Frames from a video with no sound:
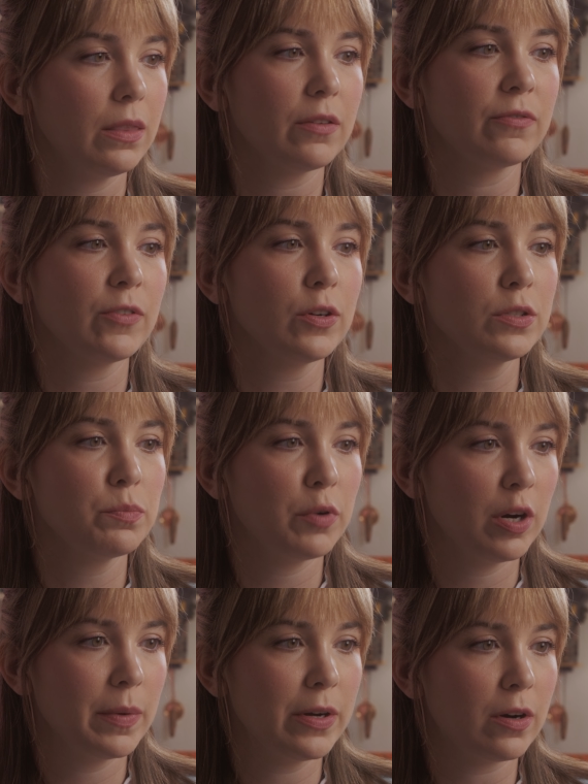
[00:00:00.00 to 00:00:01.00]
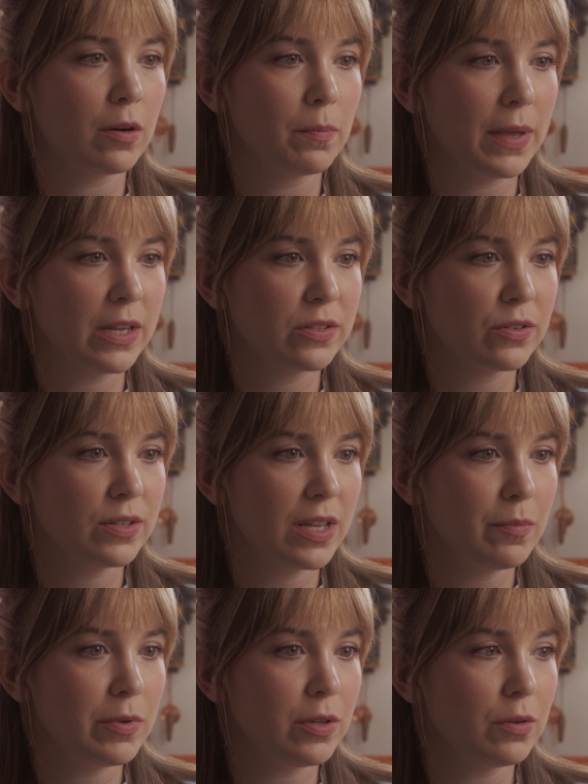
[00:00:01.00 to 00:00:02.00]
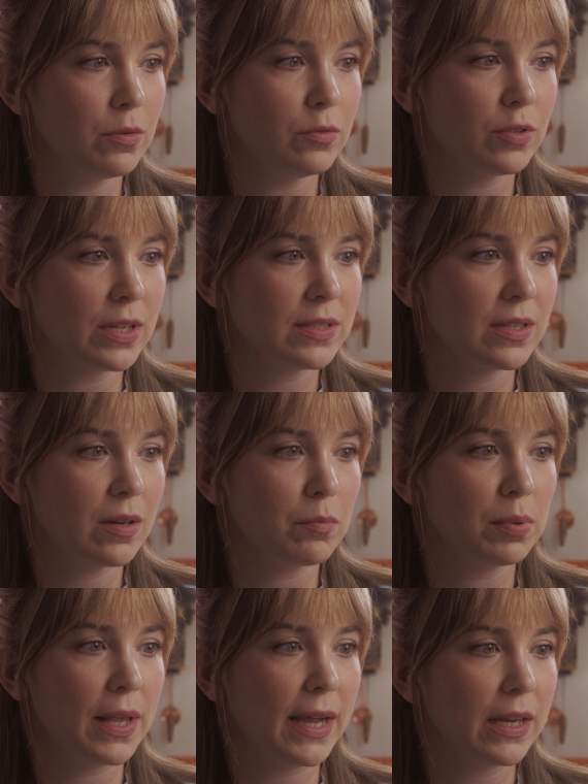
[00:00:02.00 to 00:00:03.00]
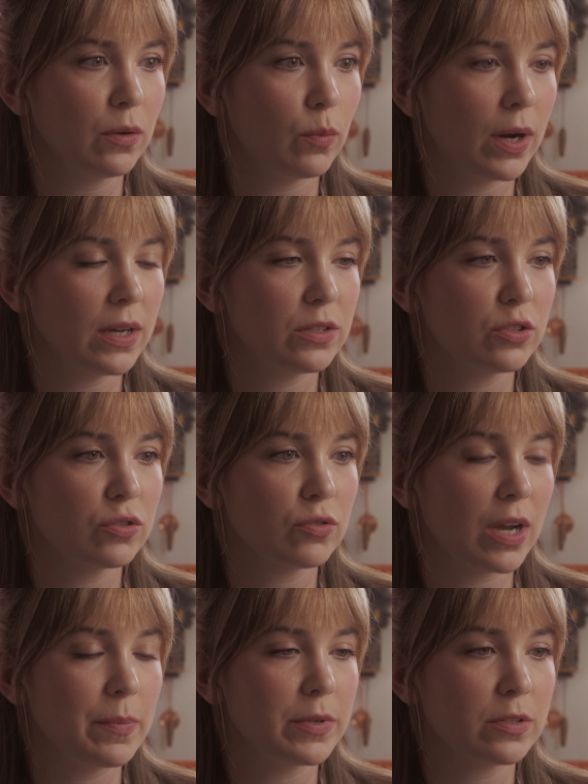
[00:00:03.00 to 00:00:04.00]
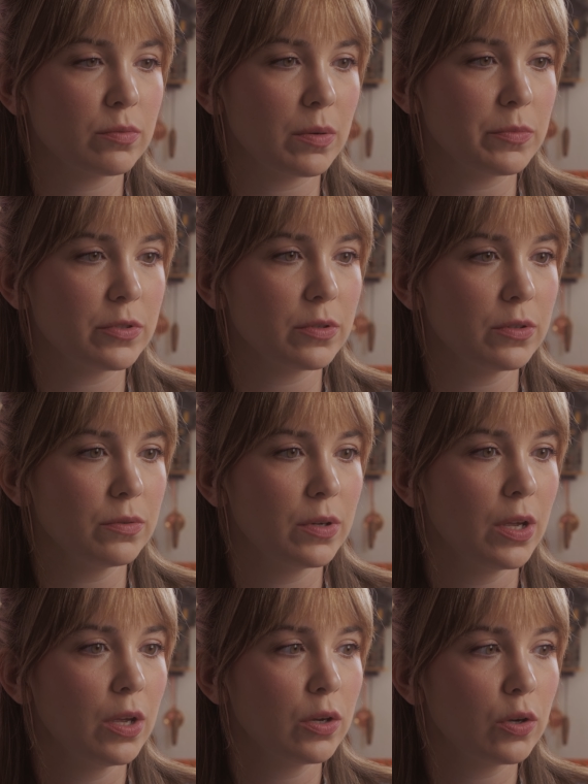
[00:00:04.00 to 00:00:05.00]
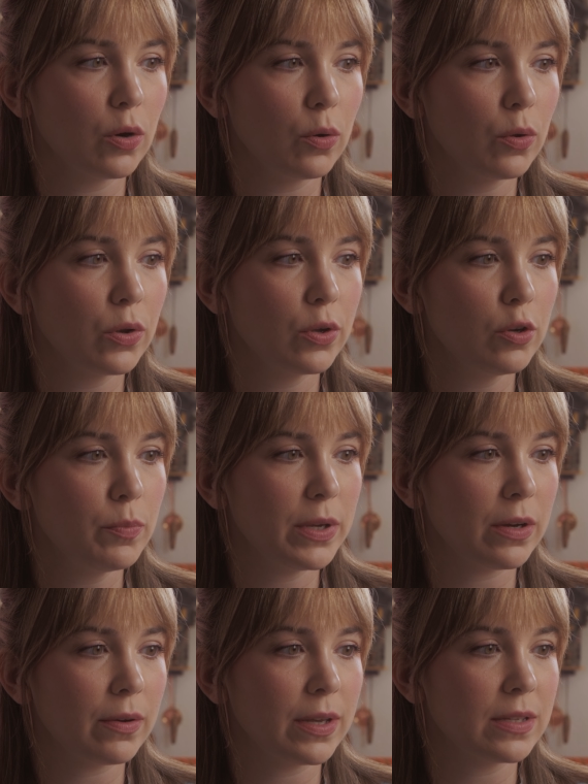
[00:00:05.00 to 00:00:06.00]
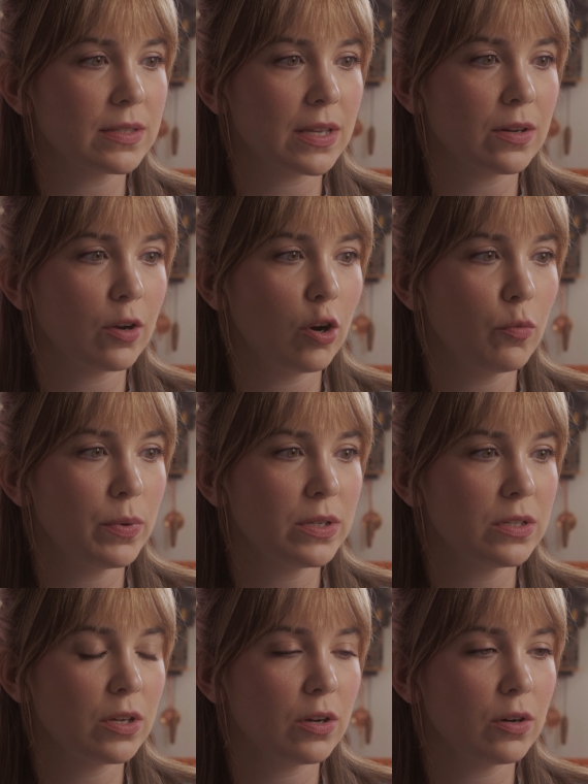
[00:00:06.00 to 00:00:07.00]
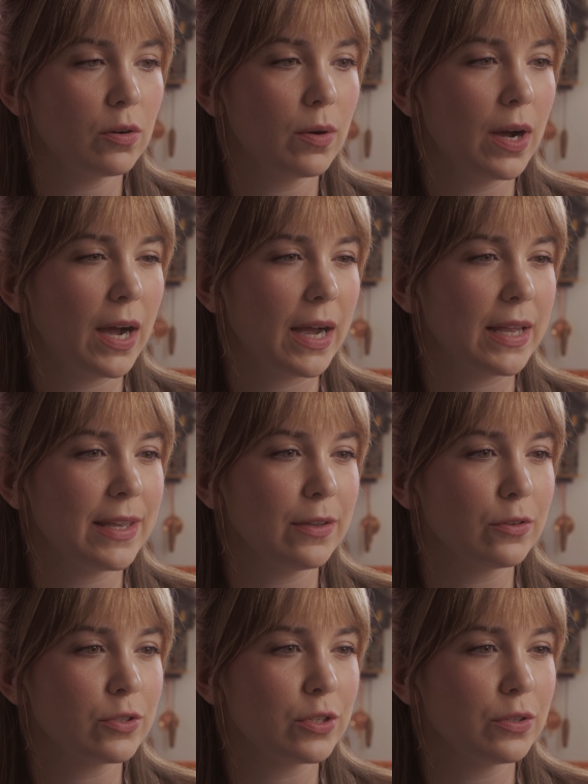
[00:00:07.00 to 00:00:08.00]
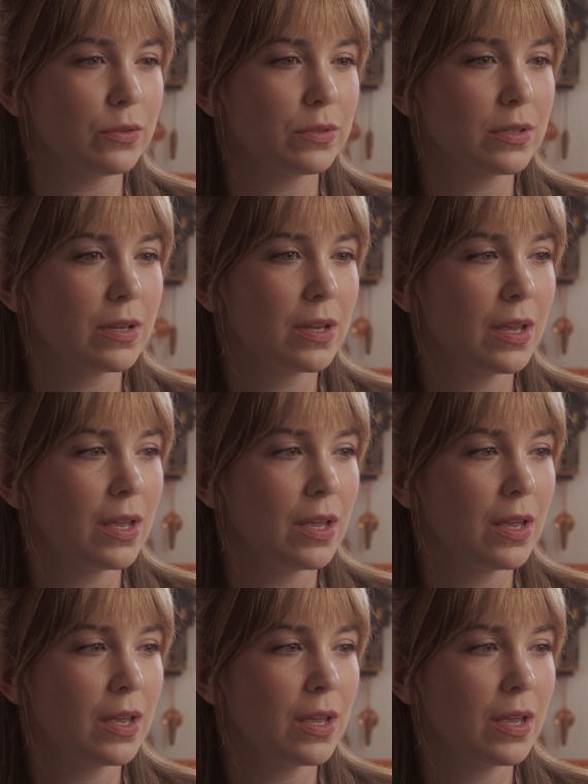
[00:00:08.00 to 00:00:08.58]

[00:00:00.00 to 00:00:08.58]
The first Barbie doll makes her debut dressed in a black and white striped swimsuit, gold hoop earrings, and open toe high heel shoes.